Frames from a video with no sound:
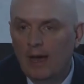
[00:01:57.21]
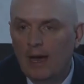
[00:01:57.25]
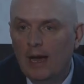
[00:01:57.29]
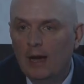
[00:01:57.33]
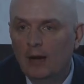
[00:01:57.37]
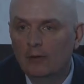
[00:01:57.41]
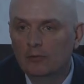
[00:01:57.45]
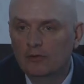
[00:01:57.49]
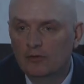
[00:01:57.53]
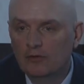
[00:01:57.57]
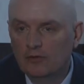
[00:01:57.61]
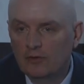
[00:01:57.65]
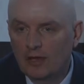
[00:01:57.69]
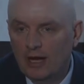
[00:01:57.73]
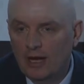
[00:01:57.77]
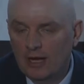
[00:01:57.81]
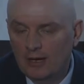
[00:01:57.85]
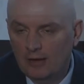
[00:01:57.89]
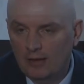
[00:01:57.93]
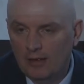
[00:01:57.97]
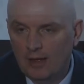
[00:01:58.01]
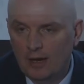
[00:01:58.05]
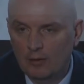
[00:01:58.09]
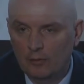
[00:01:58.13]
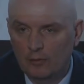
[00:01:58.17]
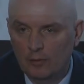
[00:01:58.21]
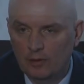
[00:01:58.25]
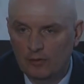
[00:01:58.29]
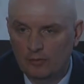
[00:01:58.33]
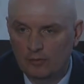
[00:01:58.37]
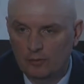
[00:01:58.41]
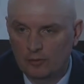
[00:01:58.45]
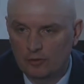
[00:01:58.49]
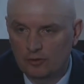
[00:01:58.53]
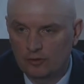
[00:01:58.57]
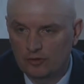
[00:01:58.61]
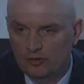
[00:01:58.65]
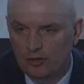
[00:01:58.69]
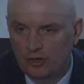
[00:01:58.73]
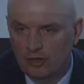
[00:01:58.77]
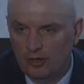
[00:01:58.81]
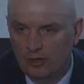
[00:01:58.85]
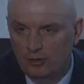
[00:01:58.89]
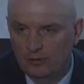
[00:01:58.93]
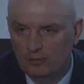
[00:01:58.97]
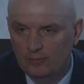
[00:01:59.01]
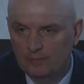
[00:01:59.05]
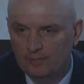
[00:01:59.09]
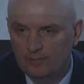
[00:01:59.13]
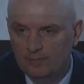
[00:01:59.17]
Outside of that resource
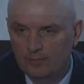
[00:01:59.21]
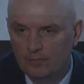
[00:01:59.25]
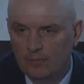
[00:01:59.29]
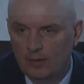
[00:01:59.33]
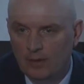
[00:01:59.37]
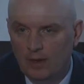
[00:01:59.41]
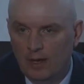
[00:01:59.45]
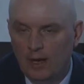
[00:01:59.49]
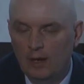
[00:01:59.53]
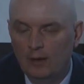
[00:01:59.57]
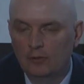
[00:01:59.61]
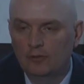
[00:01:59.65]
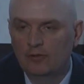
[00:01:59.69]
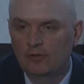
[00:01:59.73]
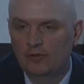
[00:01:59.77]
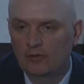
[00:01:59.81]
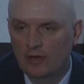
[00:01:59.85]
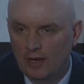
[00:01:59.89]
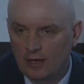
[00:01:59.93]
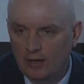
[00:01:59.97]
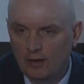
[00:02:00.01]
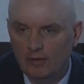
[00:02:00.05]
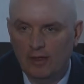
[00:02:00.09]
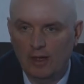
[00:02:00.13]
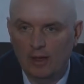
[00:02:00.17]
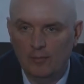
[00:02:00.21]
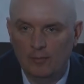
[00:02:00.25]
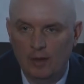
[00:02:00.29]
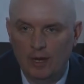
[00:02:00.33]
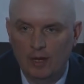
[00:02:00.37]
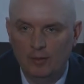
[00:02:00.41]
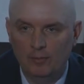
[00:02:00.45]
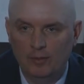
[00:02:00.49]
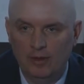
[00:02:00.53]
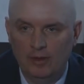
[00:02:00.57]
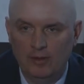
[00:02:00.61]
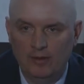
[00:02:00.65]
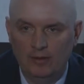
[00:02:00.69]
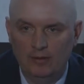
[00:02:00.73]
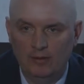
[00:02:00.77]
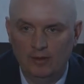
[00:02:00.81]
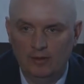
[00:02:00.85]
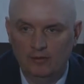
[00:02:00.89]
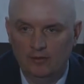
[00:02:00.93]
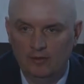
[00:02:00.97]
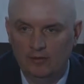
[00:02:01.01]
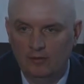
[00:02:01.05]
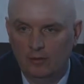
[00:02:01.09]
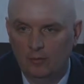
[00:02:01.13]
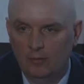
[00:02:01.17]
shell, outside of that mine plan that
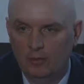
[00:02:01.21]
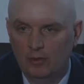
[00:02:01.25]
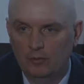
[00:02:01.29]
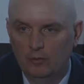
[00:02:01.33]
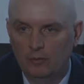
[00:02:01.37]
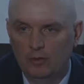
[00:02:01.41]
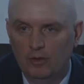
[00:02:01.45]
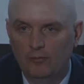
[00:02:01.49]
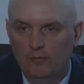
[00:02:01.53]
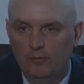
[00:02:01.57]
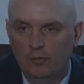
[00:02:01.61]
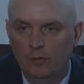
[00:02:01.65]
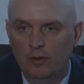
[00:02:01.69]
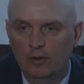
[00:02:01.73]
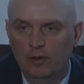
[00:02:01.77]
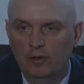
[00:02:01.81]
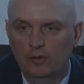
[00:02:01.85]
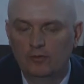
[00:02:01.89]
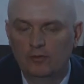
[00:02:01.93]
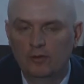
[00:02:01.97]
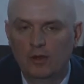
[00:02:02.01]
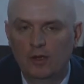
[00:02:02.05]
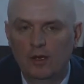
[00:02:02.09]
takes us to the mid-2040s,